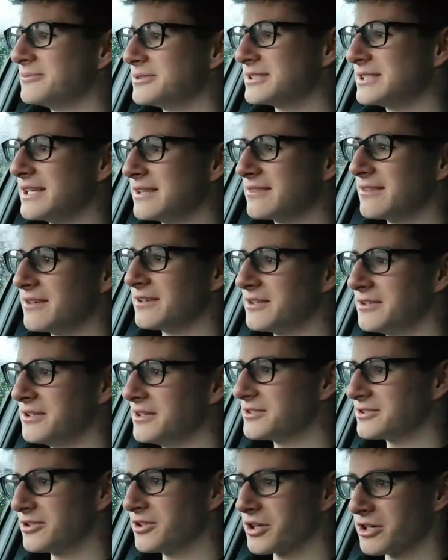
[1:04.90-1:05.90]
said that you
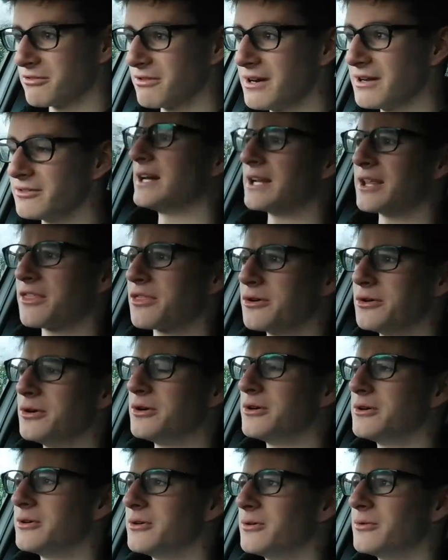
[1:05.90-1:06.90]
need to look around. And I thought,
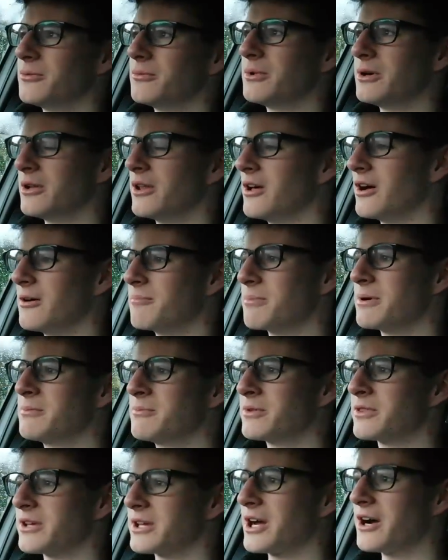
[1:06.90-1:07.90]
well, I've been
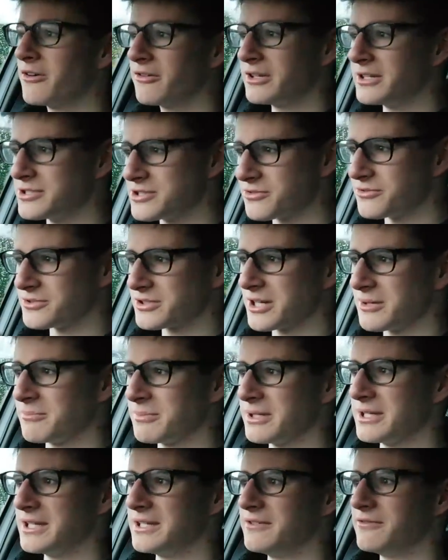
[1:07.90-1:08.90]
with the current insurance
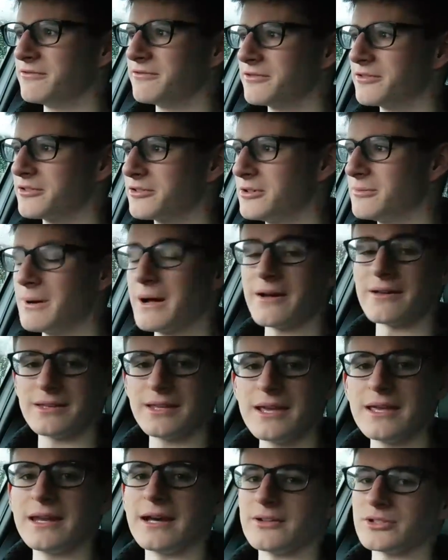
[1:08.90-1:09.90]
company for about a
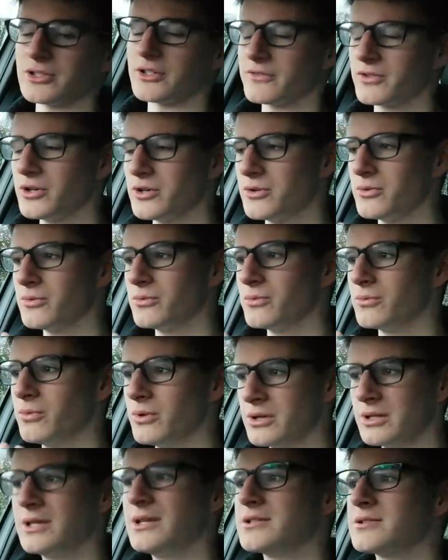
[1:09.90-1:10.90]
year now, so I've got
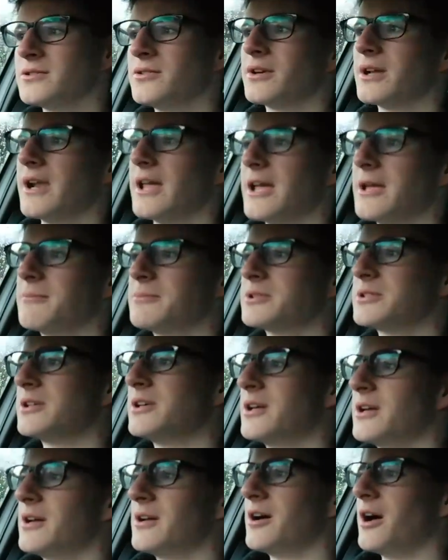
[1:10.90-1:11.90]
1 year's no claims.
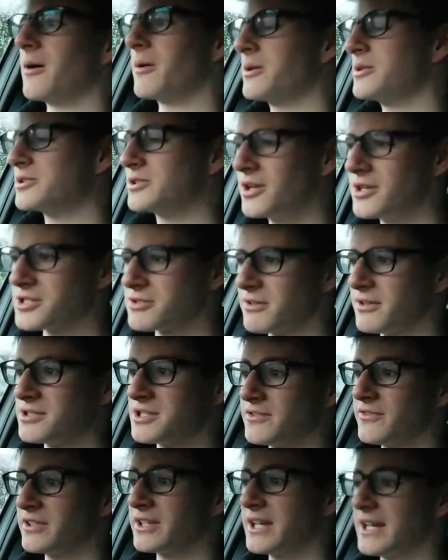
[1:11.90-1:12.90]
I'm going to search around
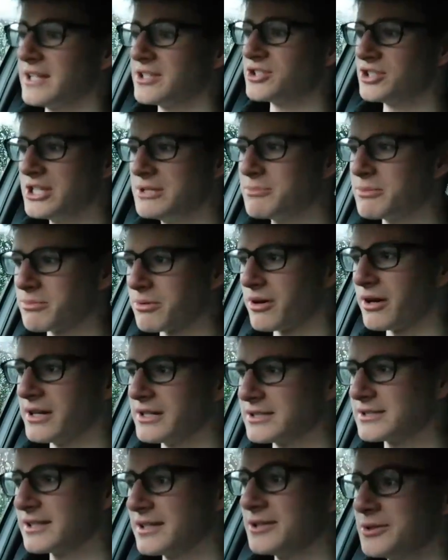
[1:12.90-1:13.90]
so I can get a cheaper
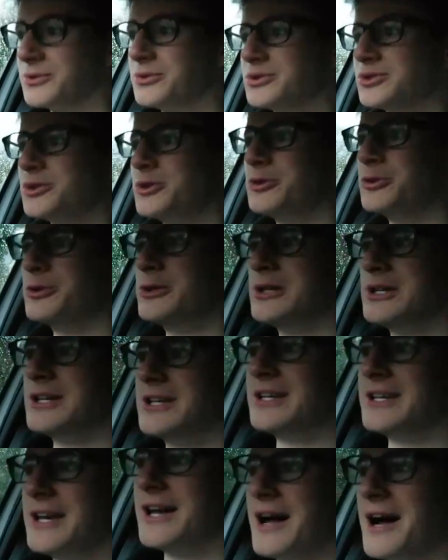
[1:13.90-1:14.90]
price, and also
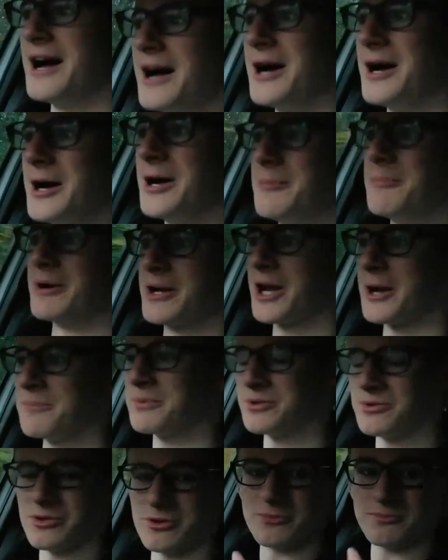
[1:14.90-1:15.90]
a
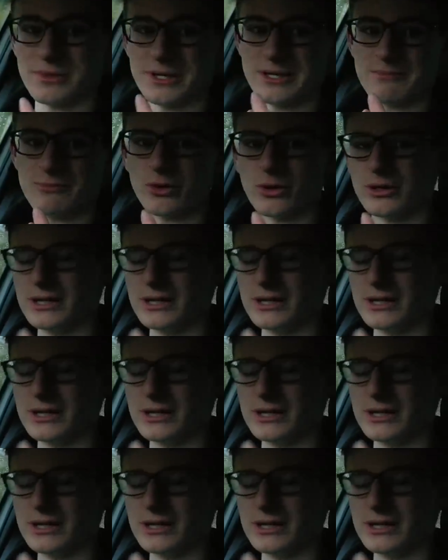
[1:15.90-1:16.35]
company that would be more